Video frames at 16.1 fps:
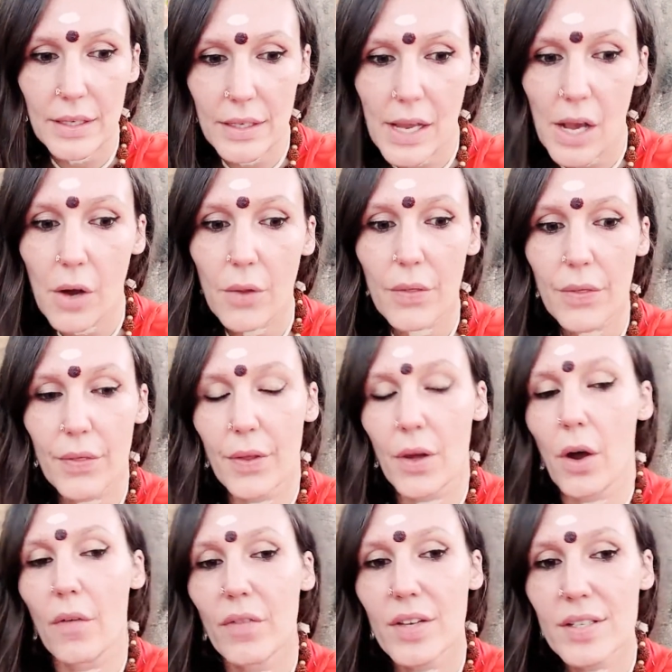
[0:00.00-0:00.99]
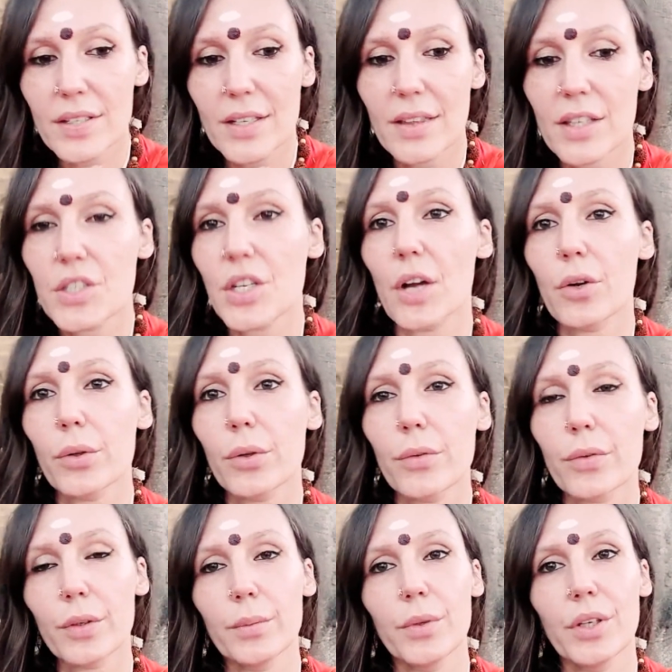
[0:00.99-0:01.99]
now obviously the channel
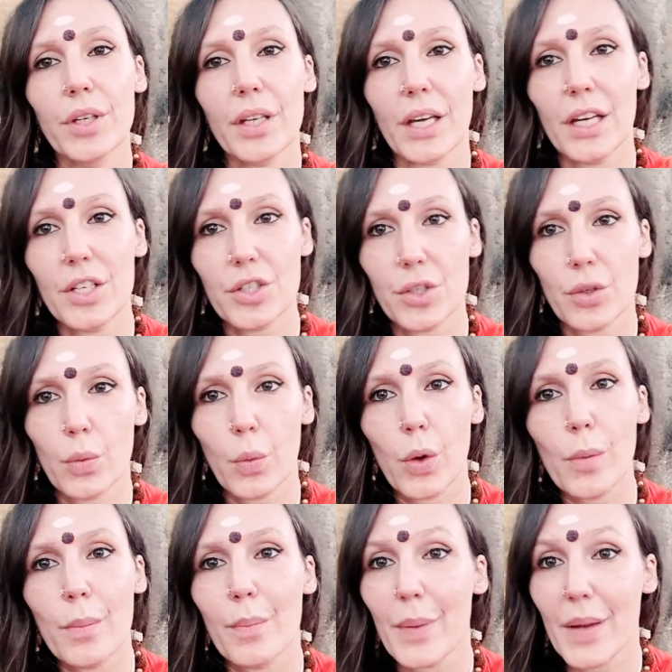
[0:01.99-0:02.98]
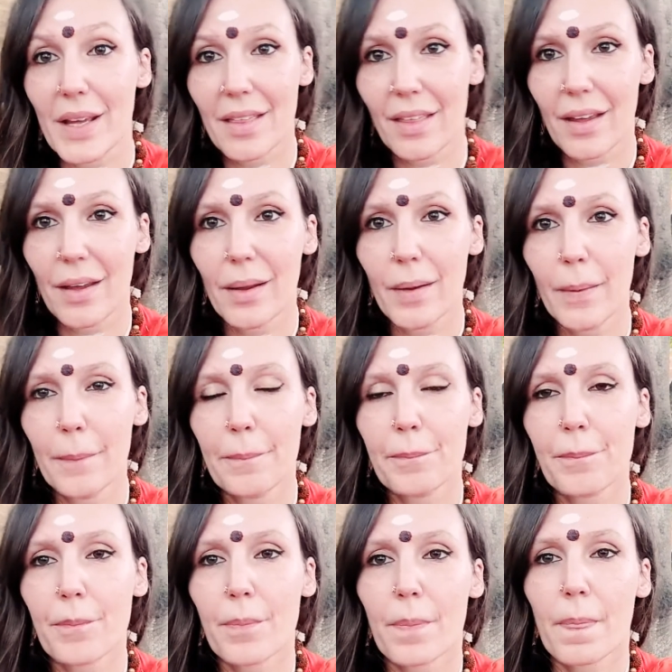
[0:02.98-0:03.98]
of communication won't be there,
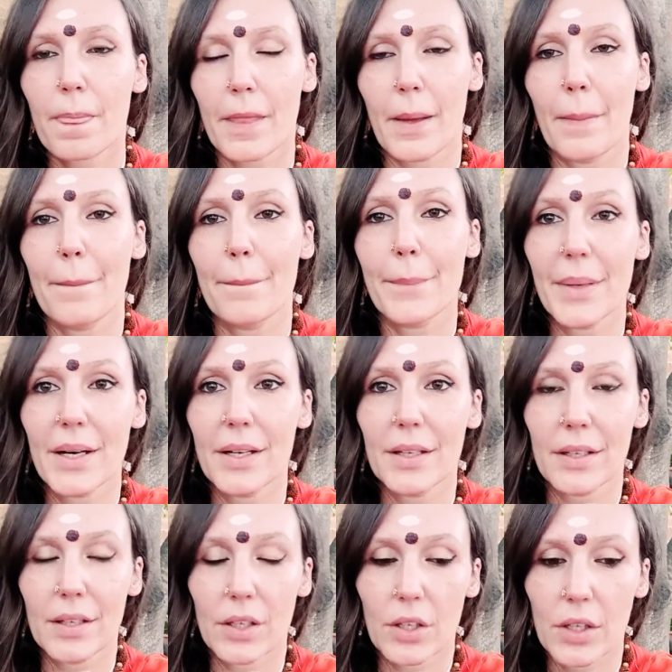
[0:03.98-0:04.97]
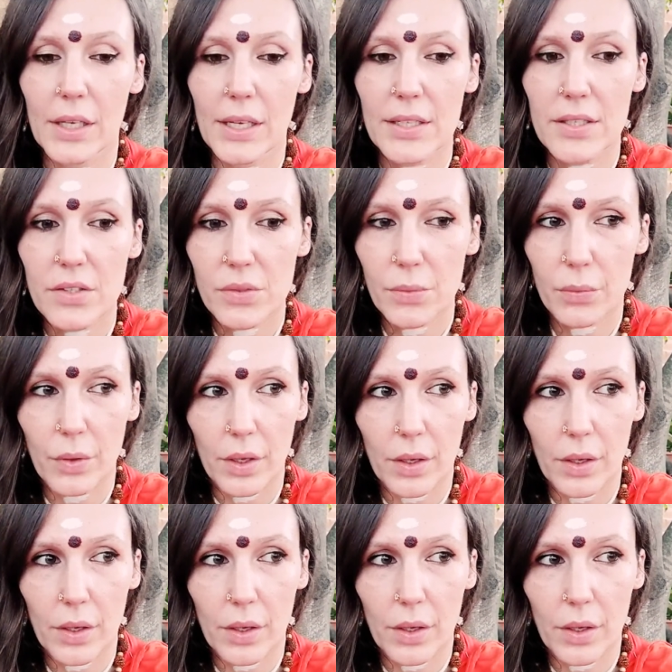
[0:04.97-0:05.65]
but it's